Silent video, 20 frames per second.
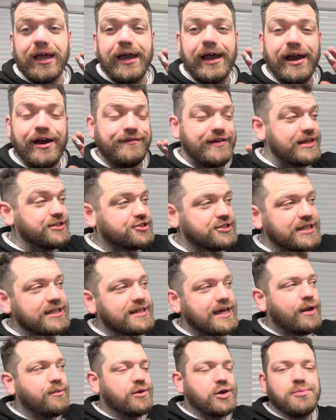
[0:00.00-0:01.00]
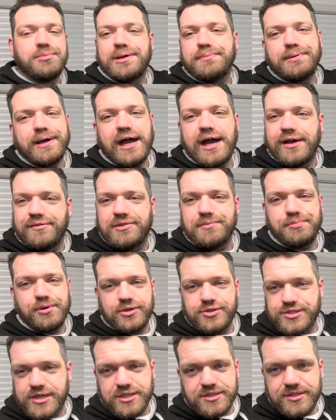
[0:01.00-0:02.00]
Eventually that will be part of the
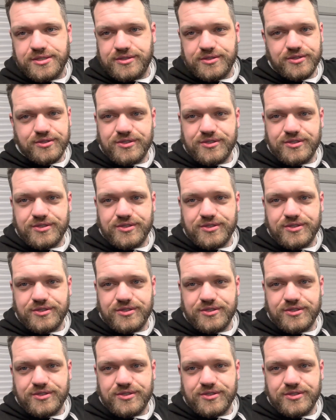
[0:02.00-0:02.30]
project